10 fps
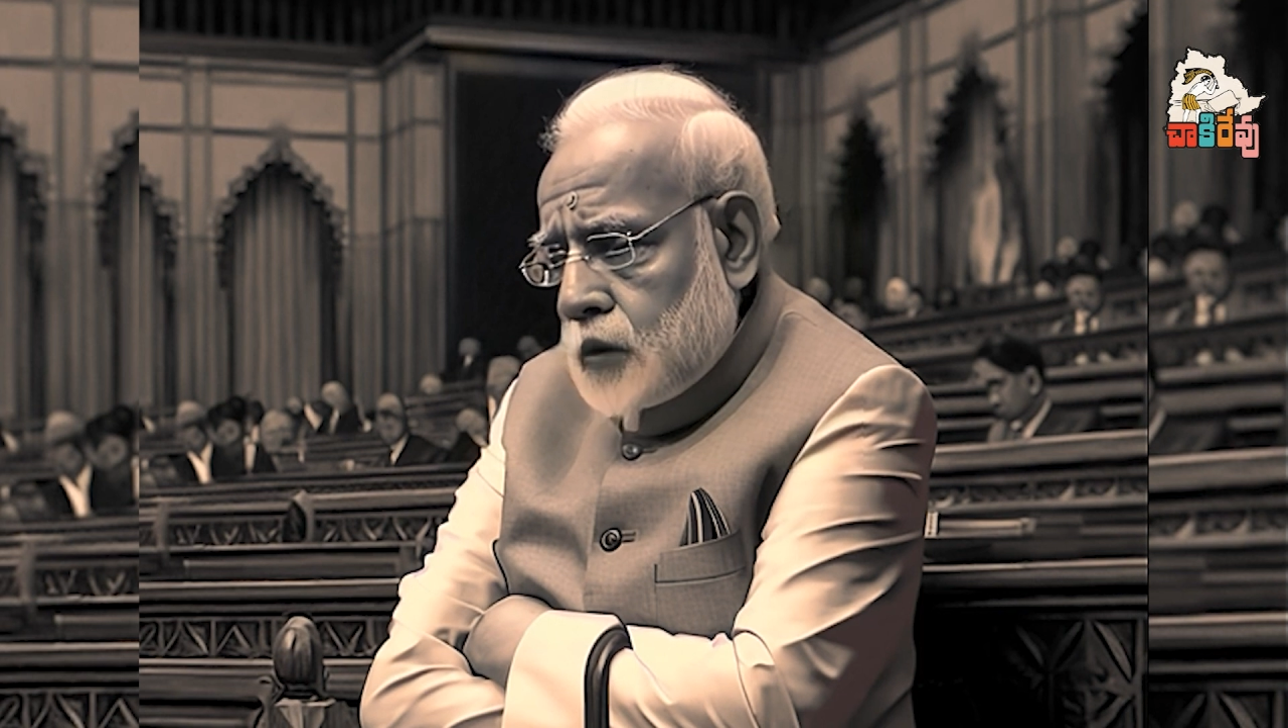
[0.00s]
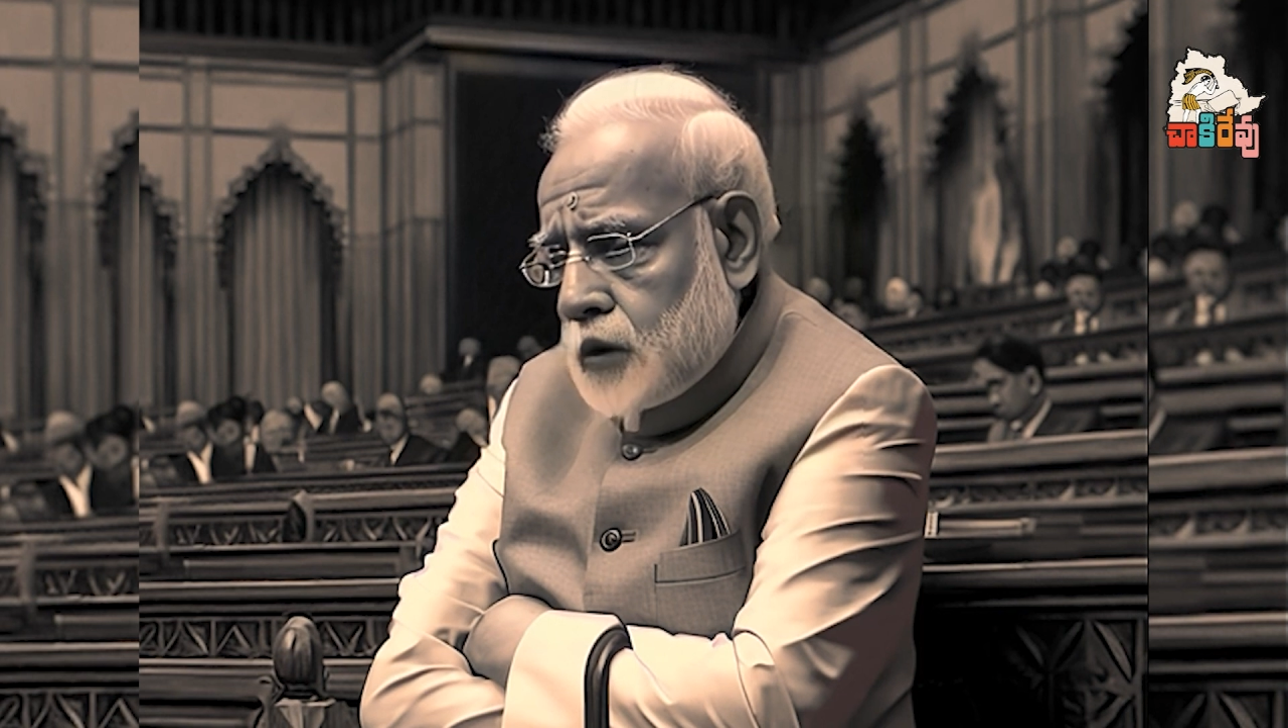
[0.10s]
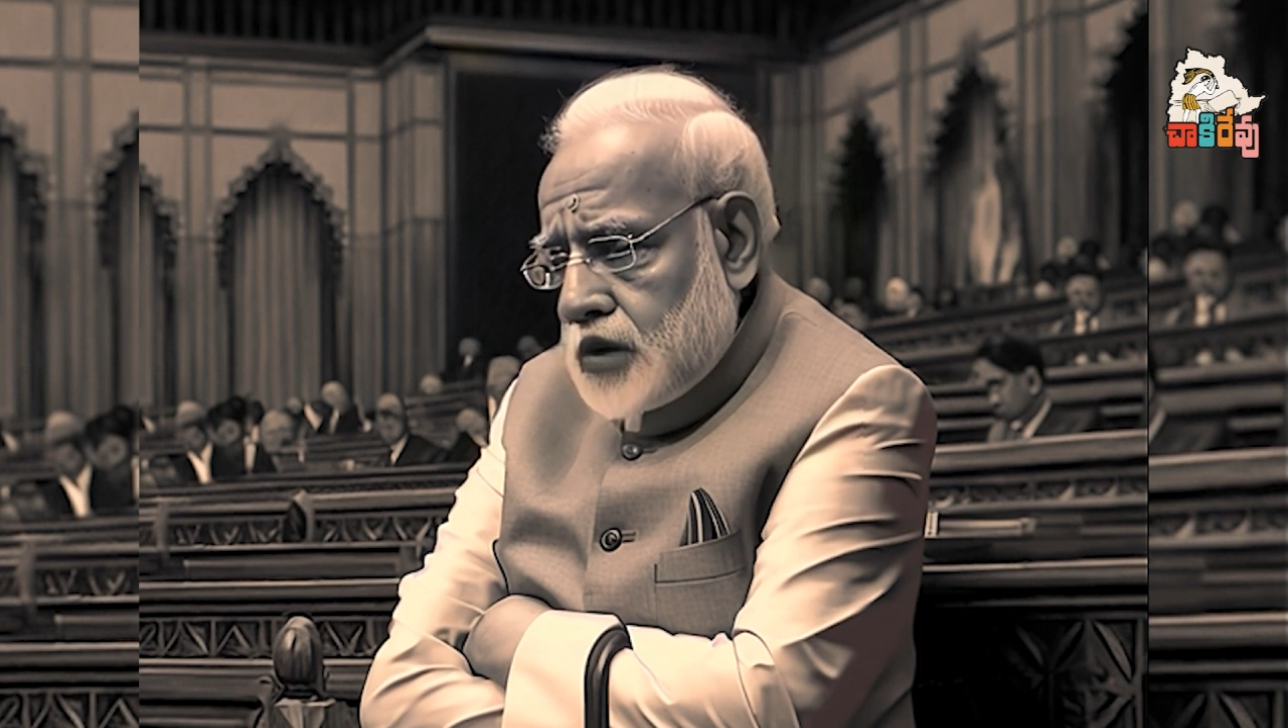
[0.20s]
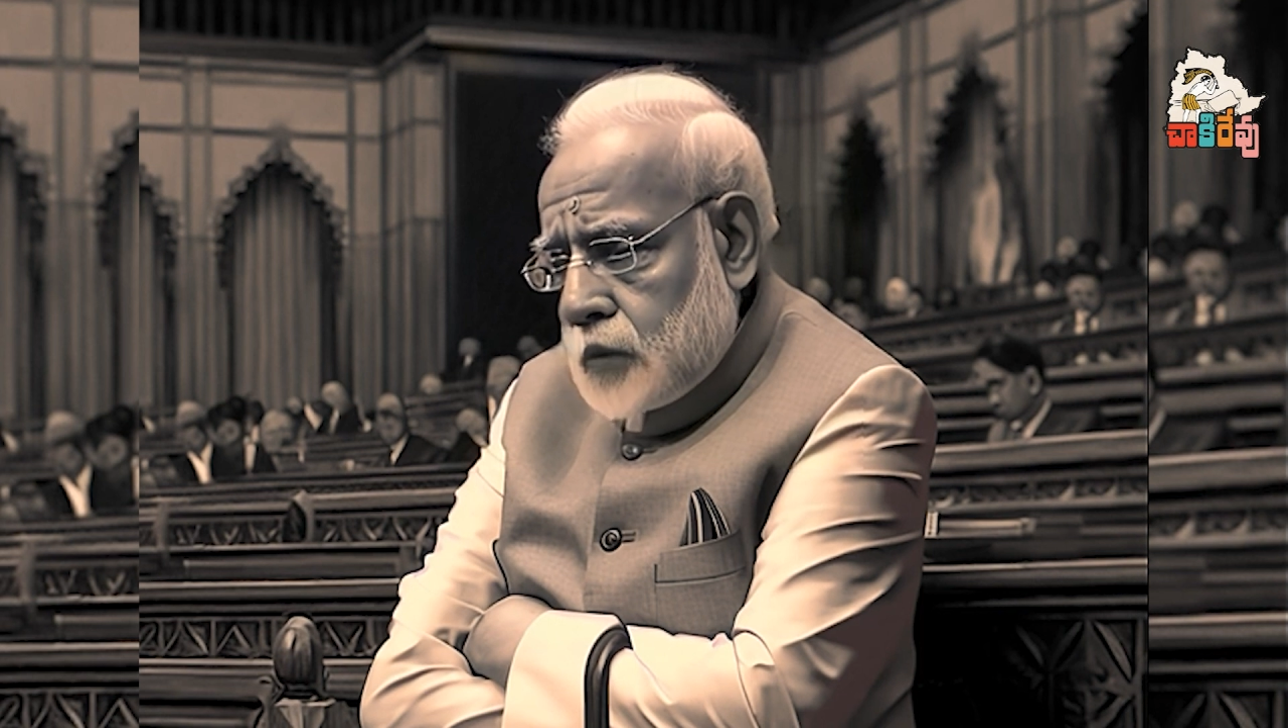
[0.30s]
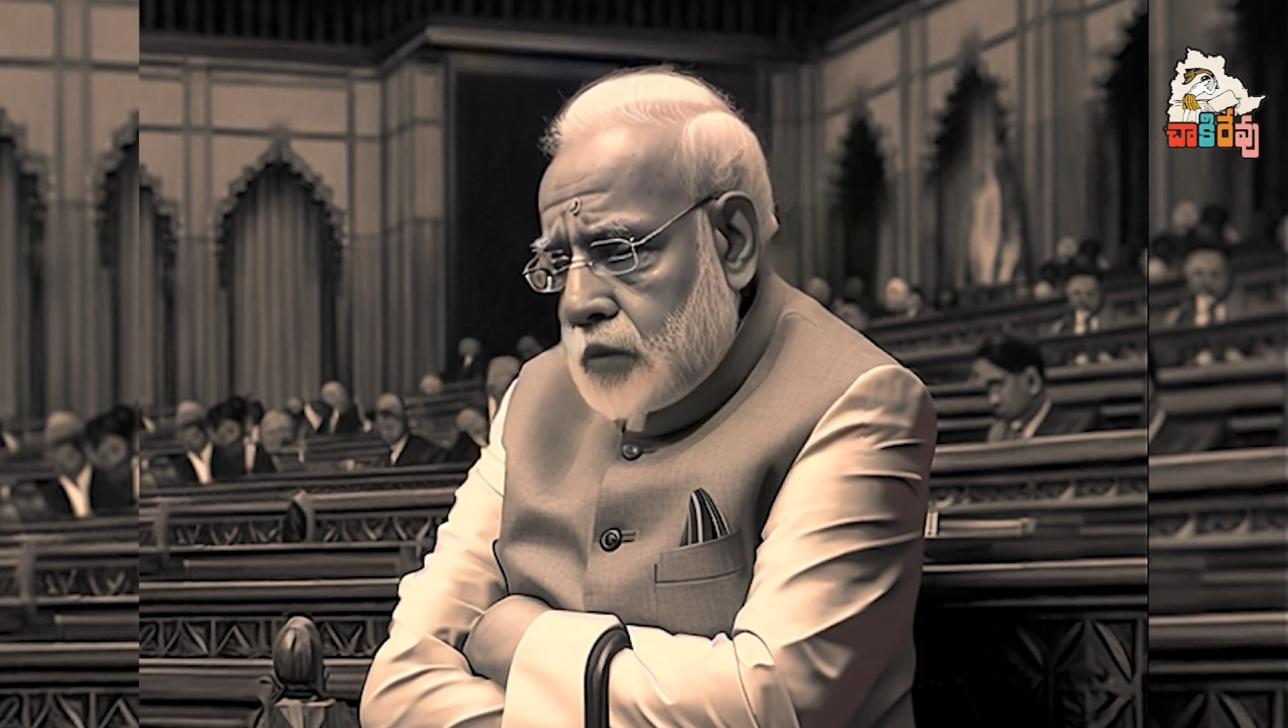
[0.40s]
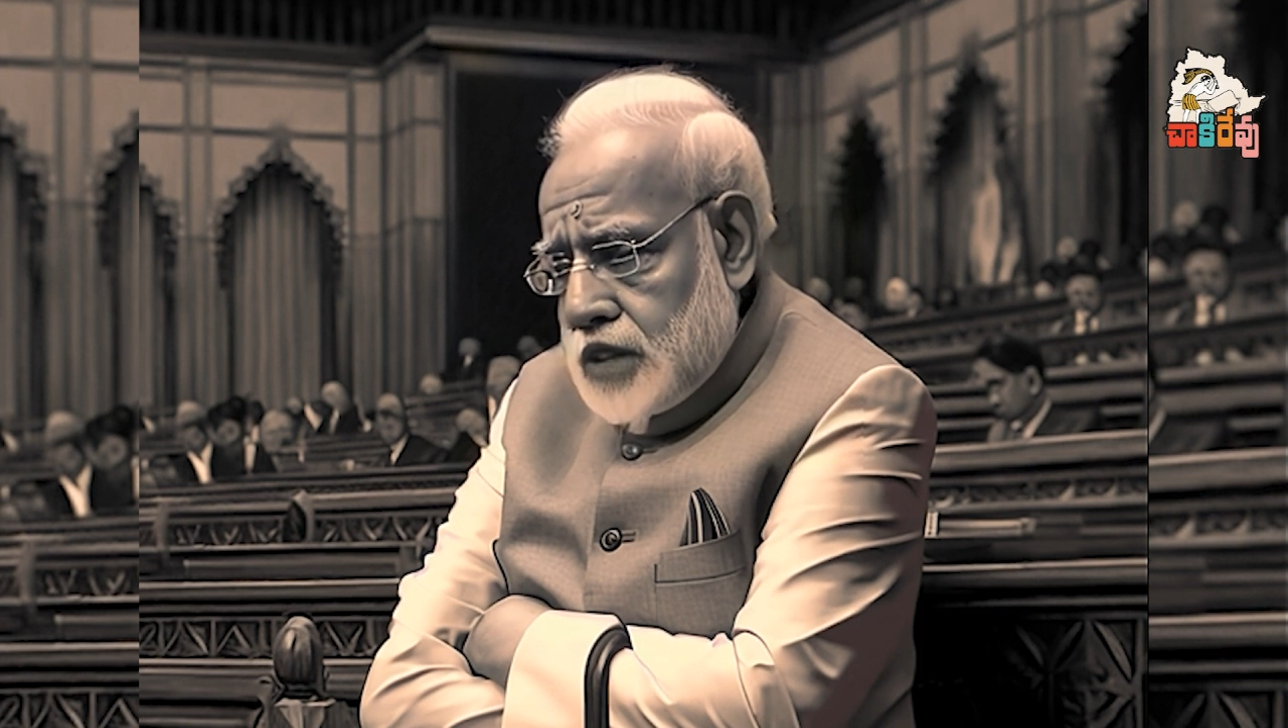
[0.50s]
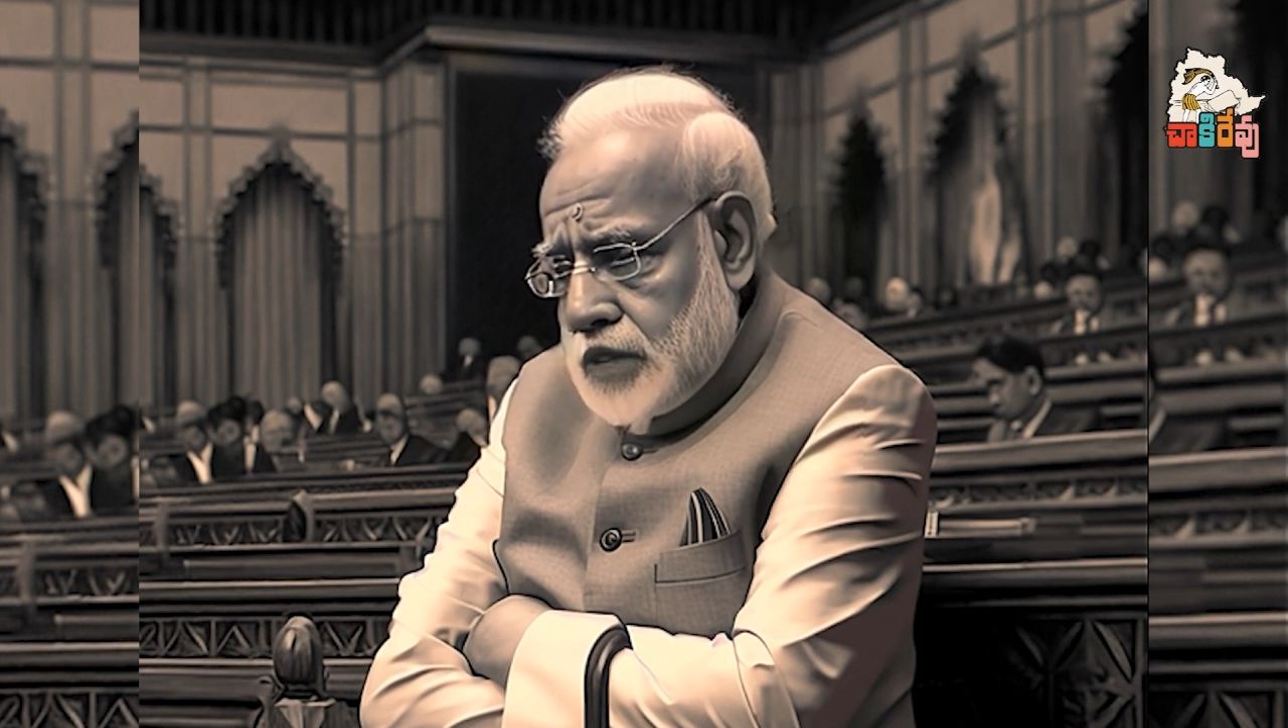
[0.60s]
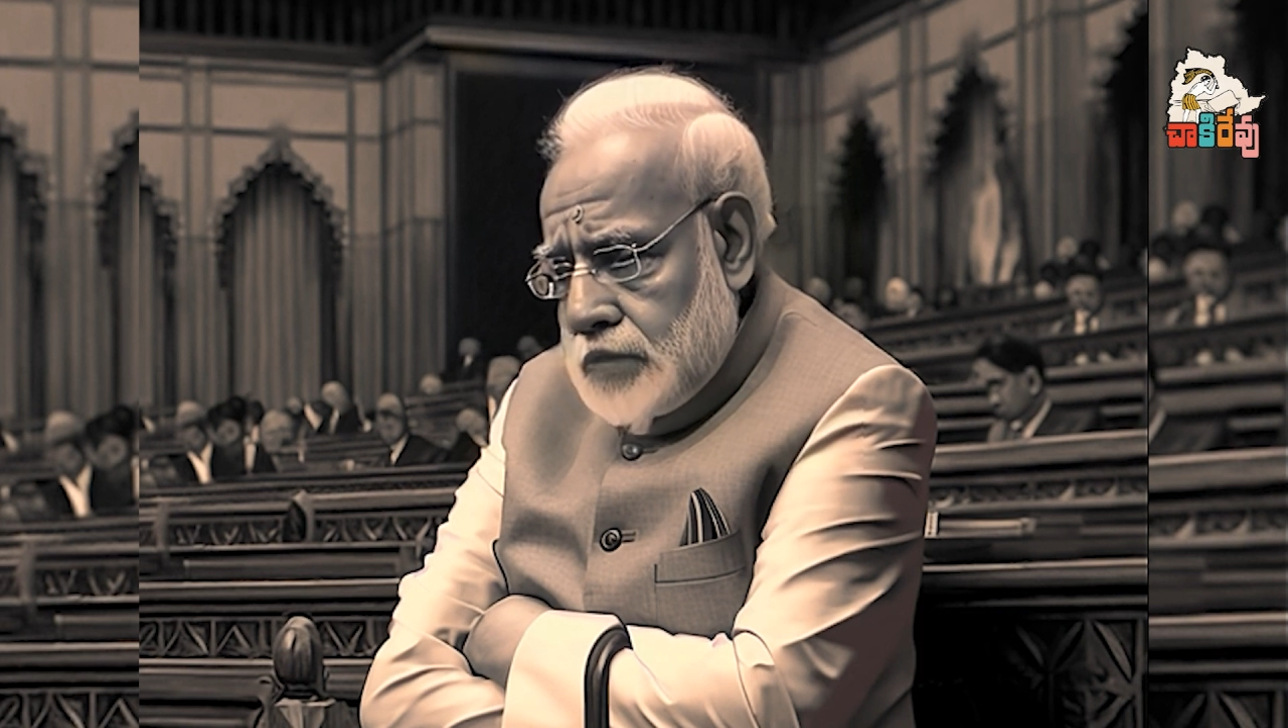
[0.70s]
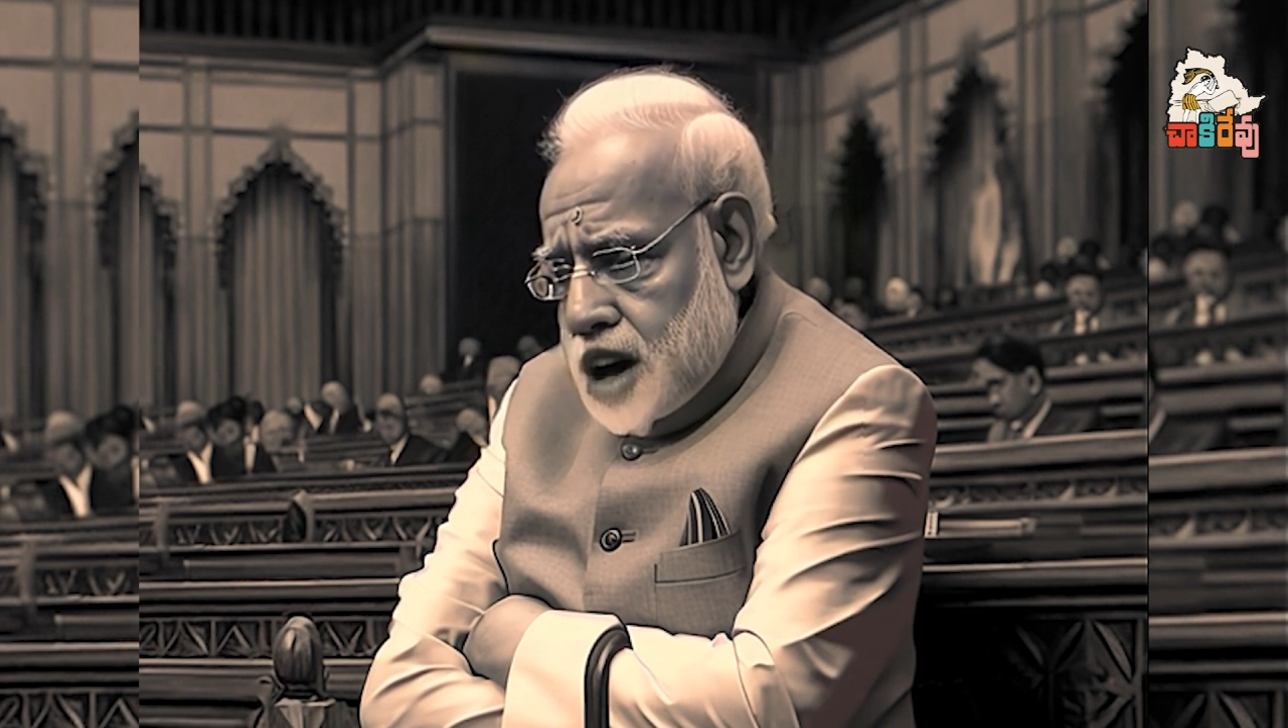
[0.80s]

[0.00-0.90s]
voiceovers.